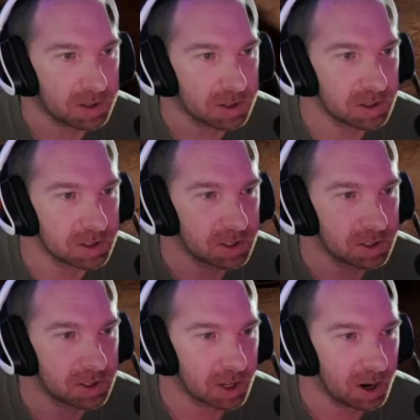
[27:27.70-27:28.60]
just
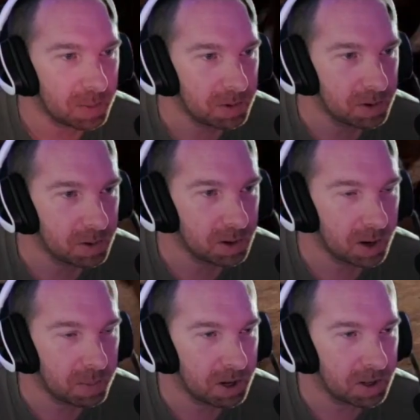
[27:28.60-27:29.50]
like I'm doing. I
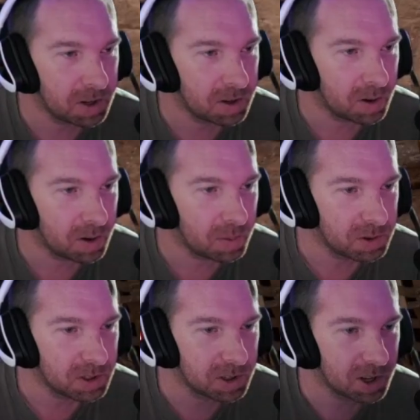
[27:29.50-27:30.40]
mean, they're
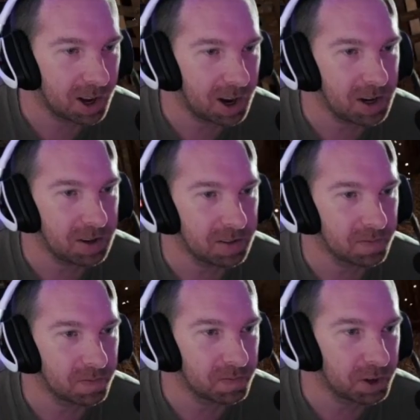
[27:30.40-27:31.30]
almost like
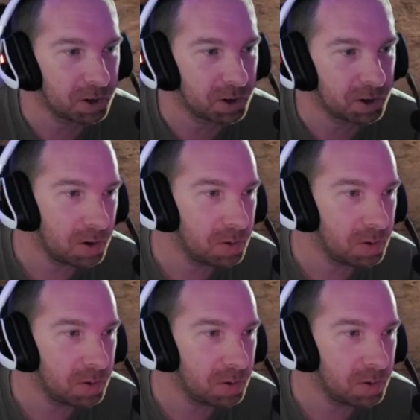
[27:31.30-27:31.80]
they're you.